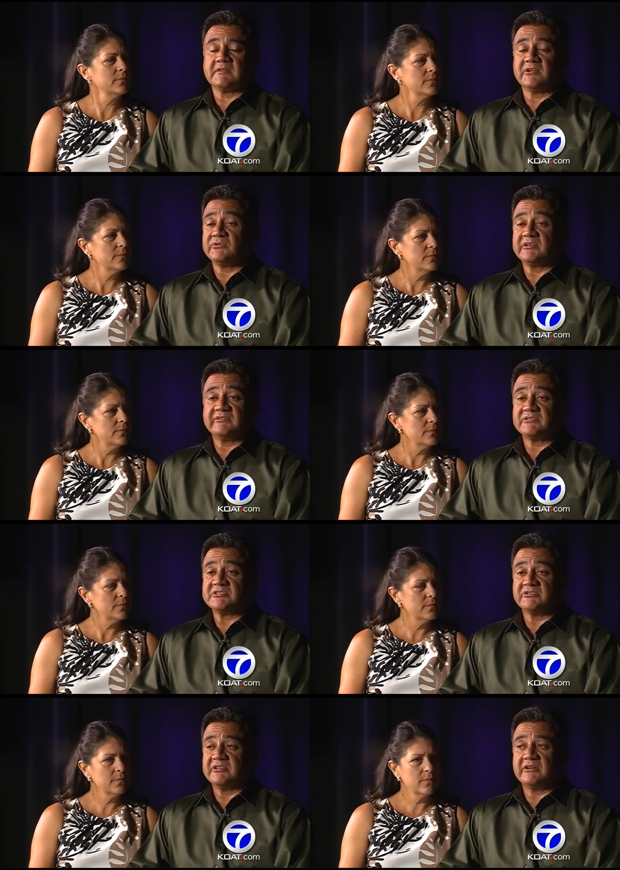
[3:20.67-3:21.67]
Speaker 1: no one ever
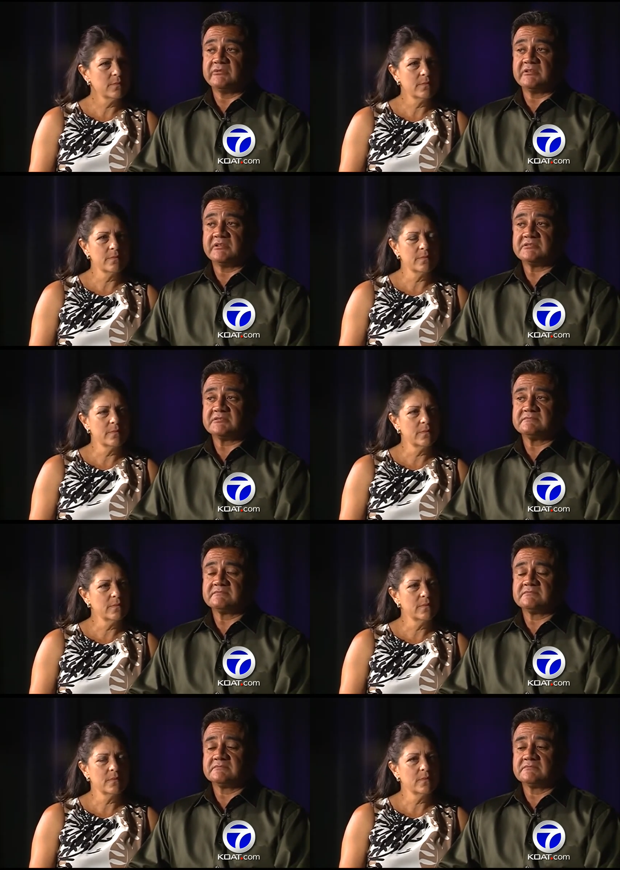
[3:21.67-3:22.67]
shared that with us.
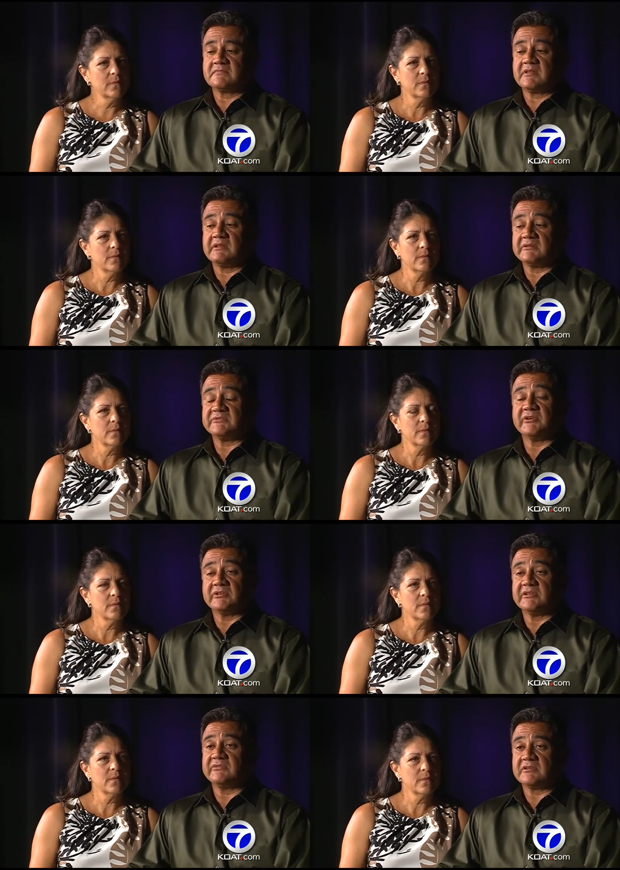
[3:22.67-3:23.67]
That was
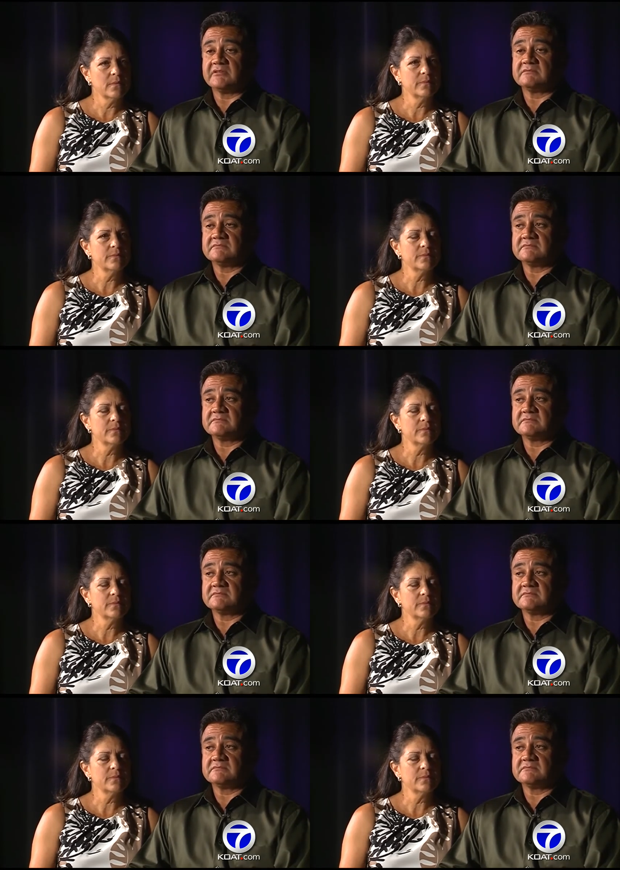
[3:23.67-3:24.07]
very difficult.